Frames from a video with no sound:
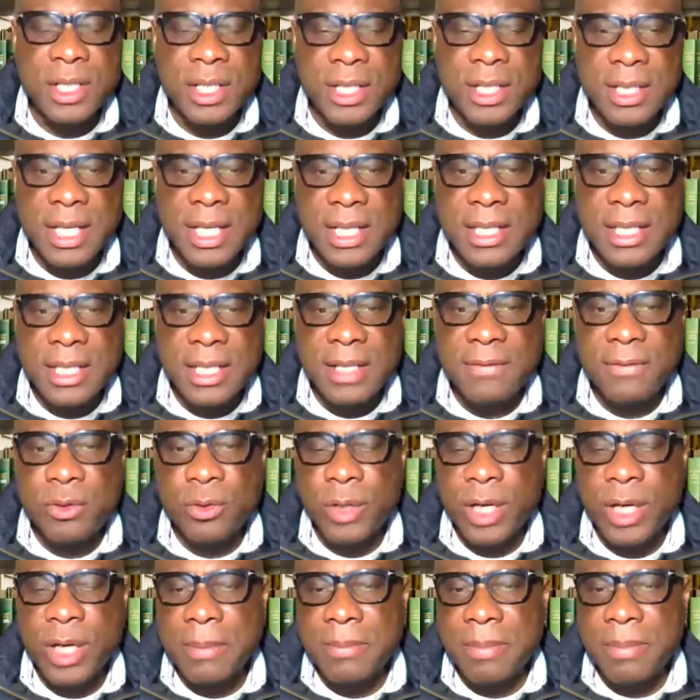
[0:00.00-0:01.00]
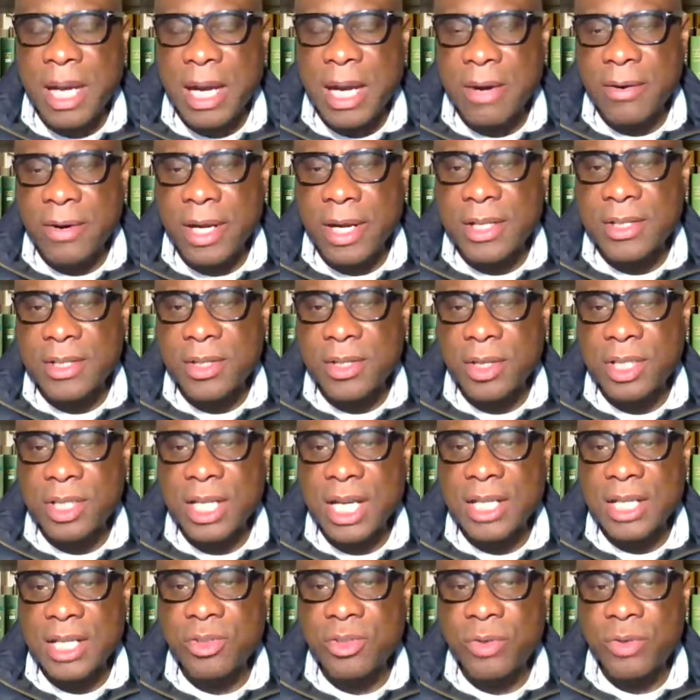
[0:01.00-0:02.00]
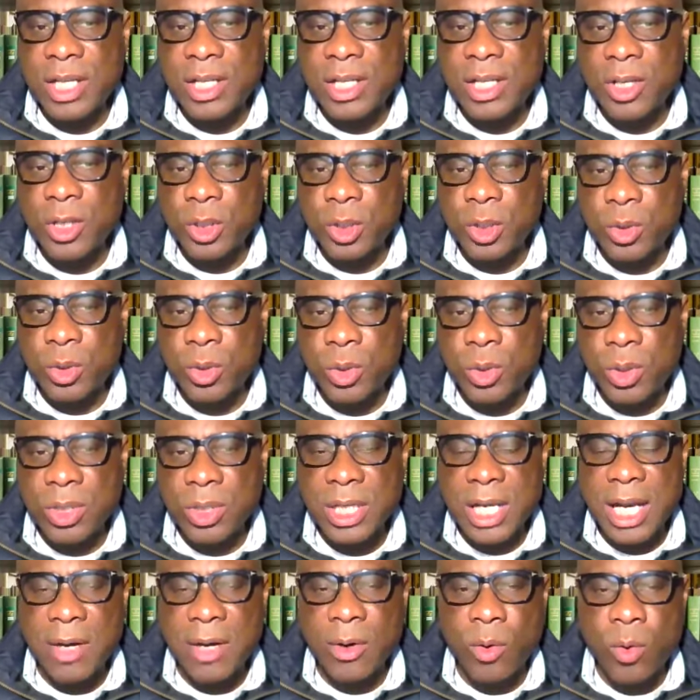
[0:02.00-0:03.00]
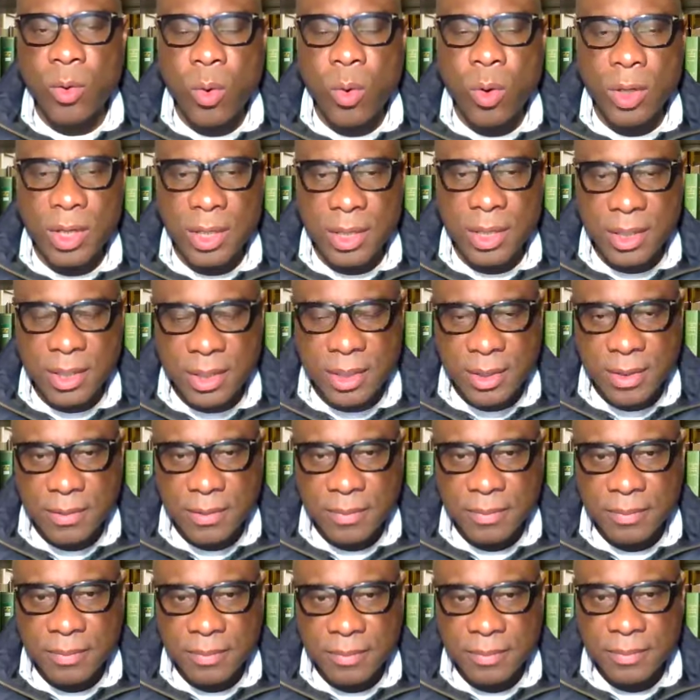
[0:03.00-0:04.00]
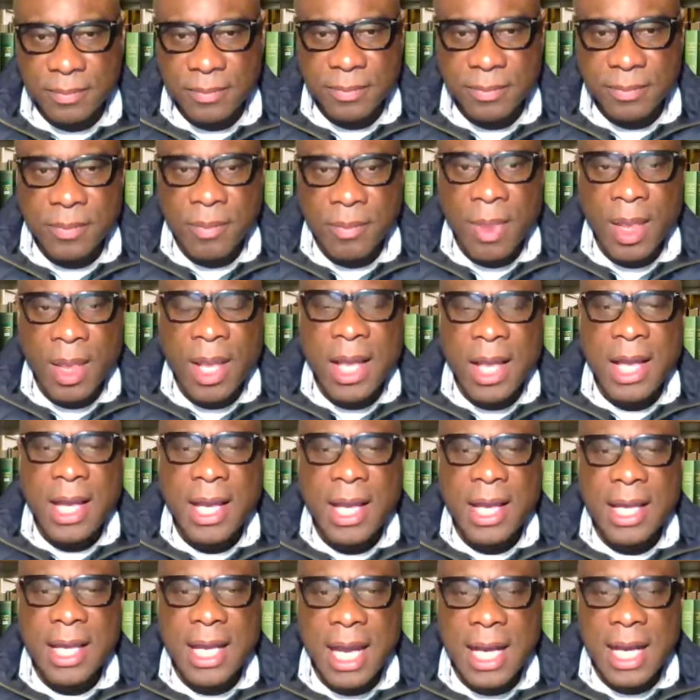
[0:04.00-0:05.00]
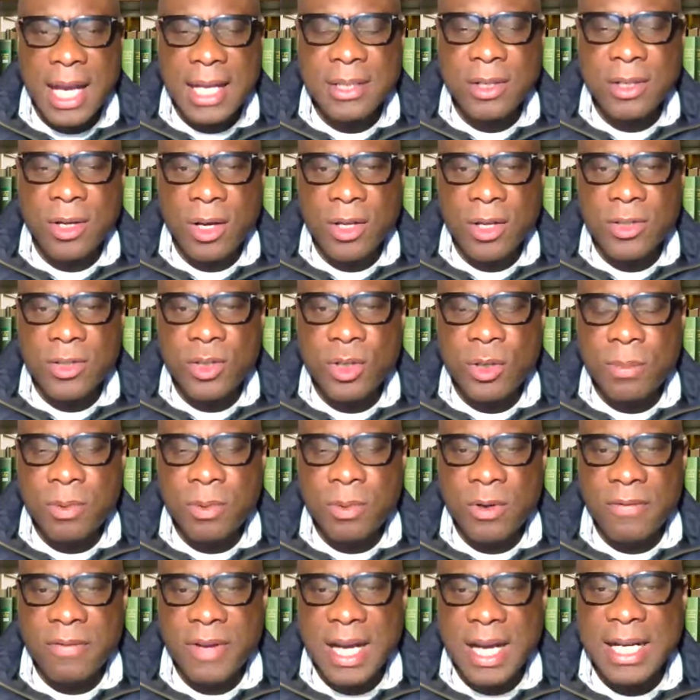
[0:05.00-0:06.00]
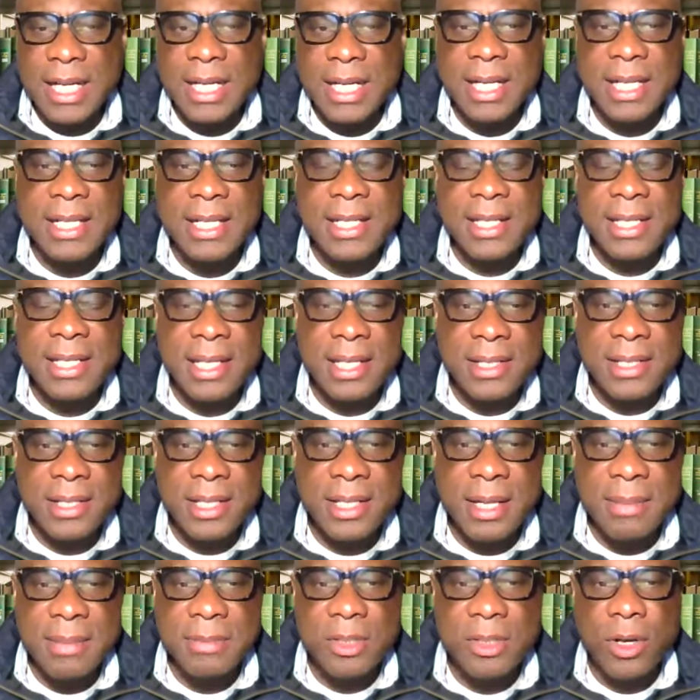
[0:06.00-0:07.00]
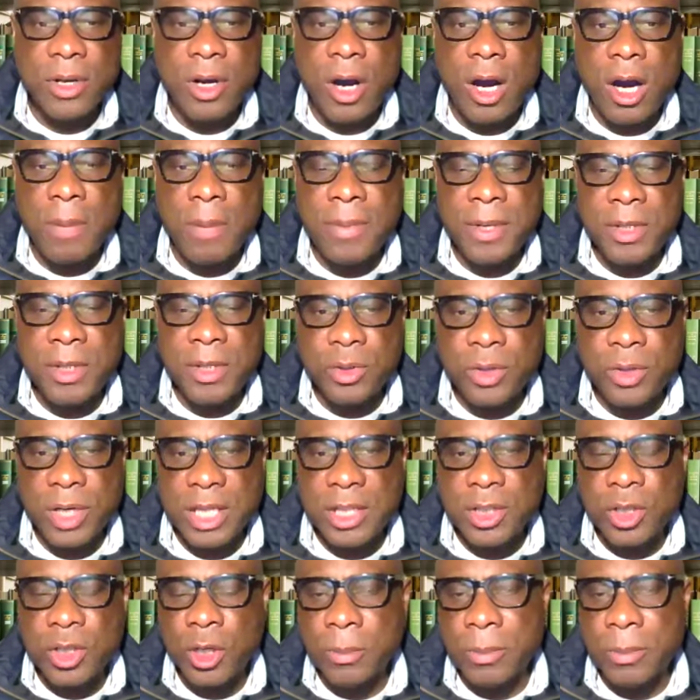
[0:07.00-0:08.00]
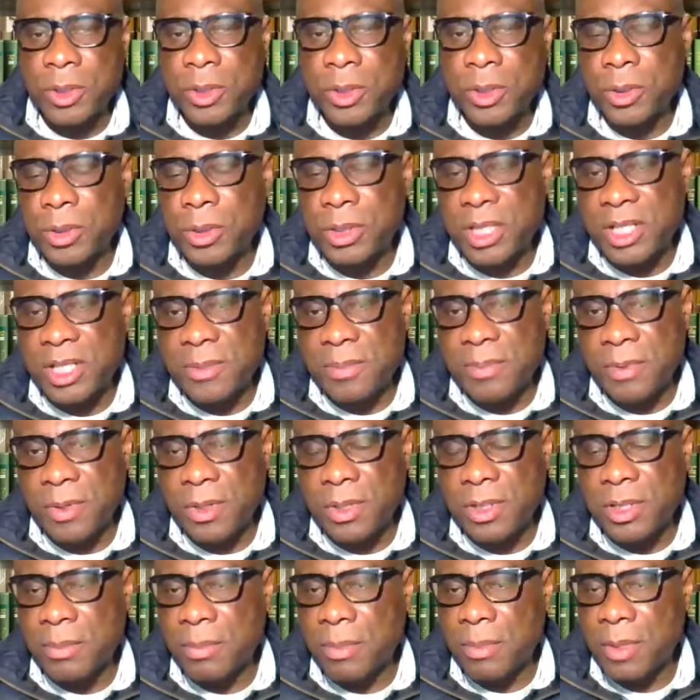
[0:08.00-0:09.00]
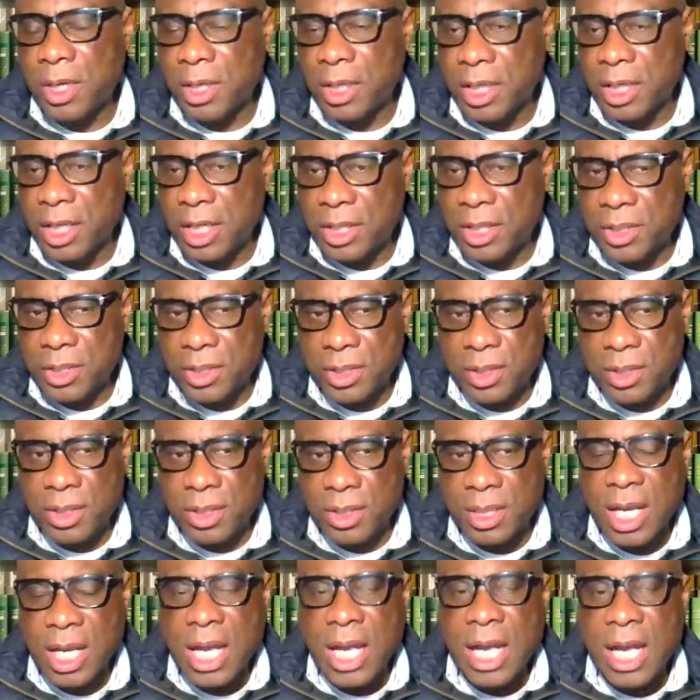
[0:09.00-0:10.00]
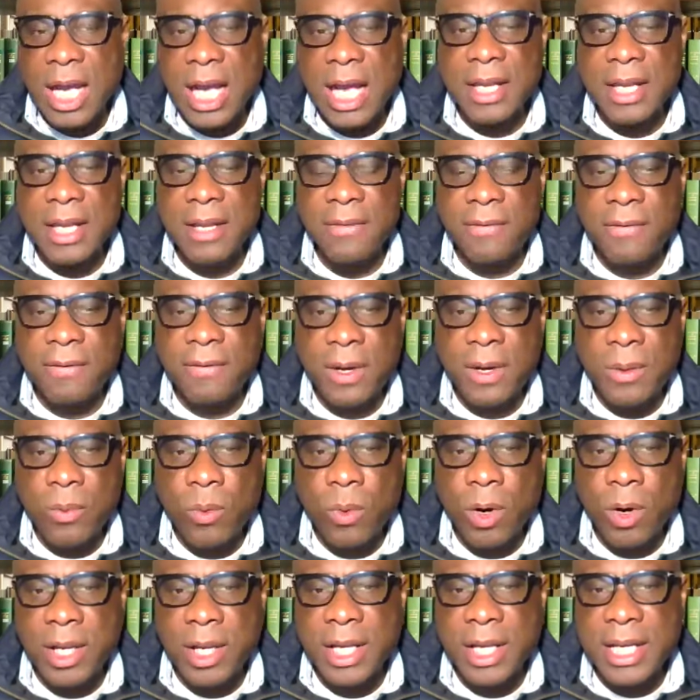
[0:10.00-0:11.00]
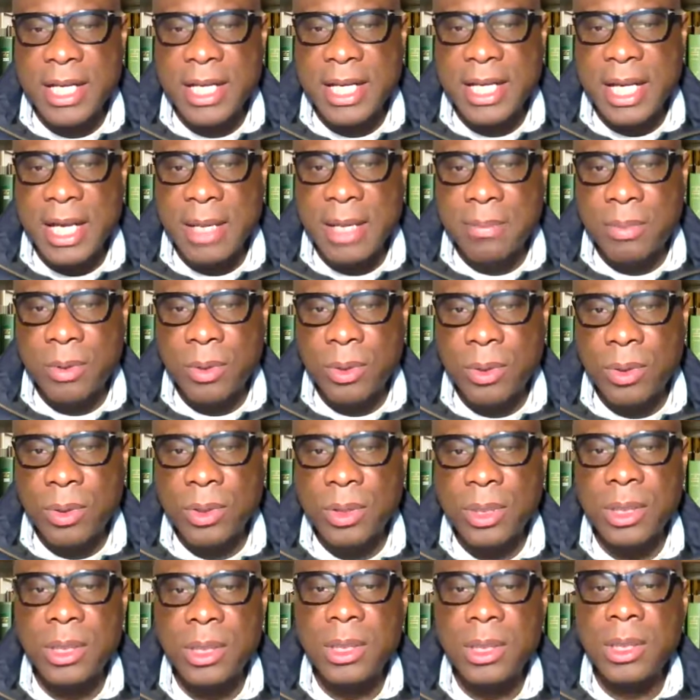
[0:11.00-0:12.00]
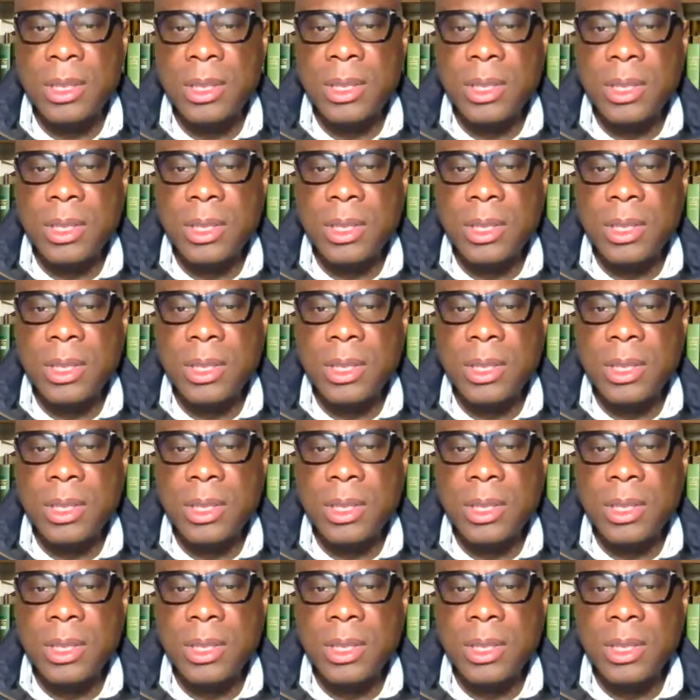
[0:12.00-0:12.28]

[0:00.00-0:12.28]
quantitative trade barriers such as trade controls and quotas. GATT also provided a system to arbitrate commercial disputes among nations, and the framework enabled